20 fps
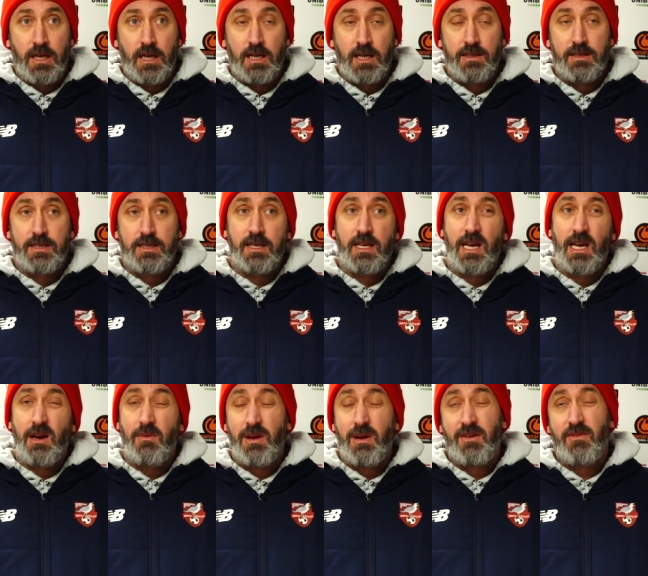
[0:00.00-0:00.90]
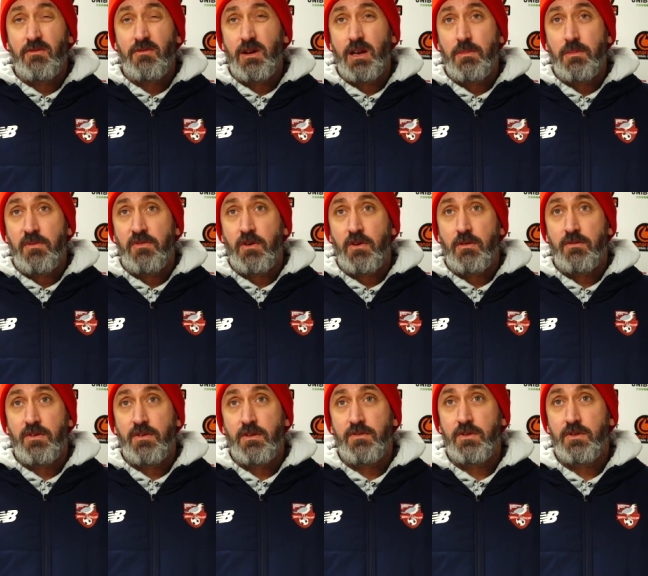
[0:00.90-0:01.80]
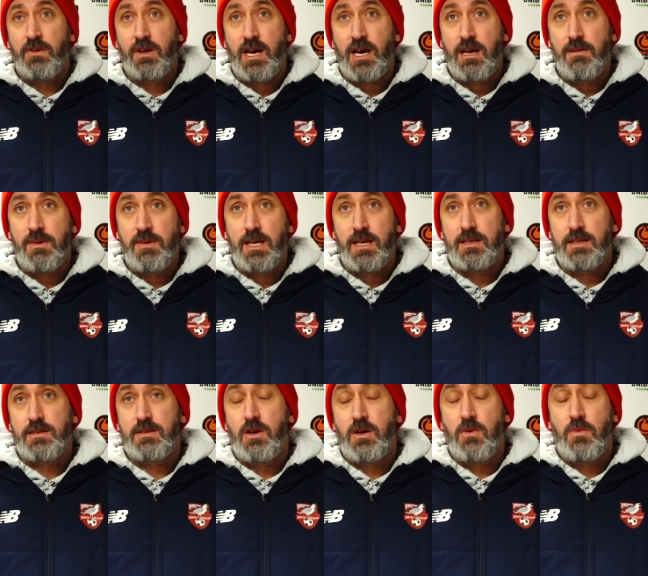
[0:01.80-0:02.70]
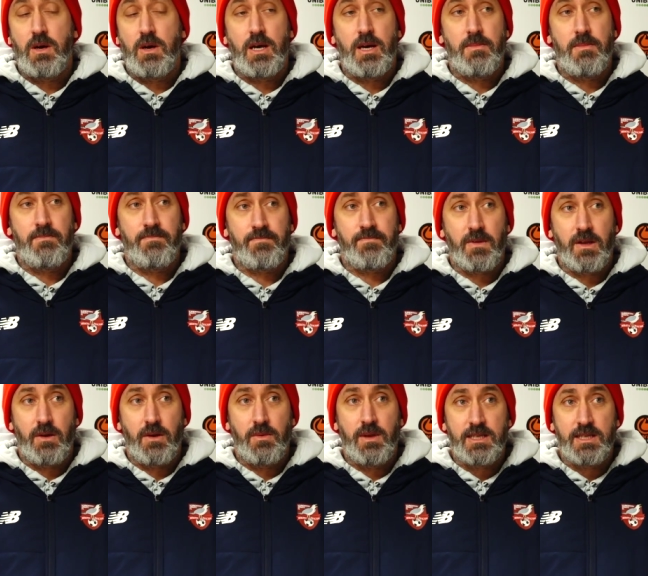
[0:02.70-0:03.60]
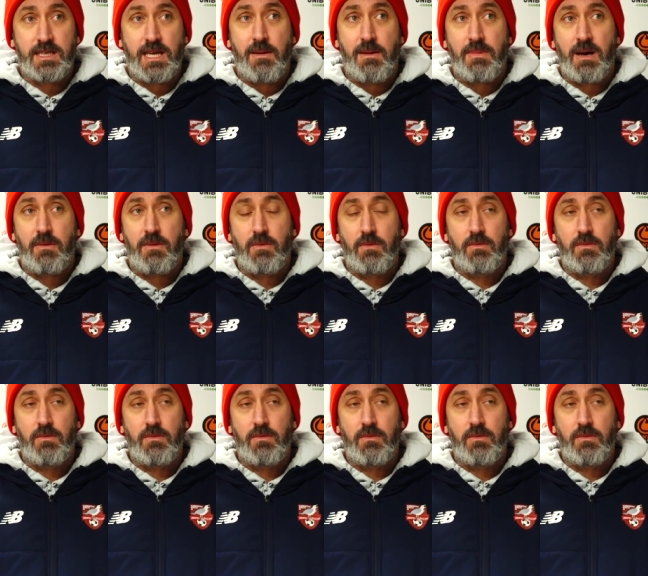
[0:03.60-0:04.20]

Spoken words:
and today we haven't really performed for the full 90 minutes, so we need to get back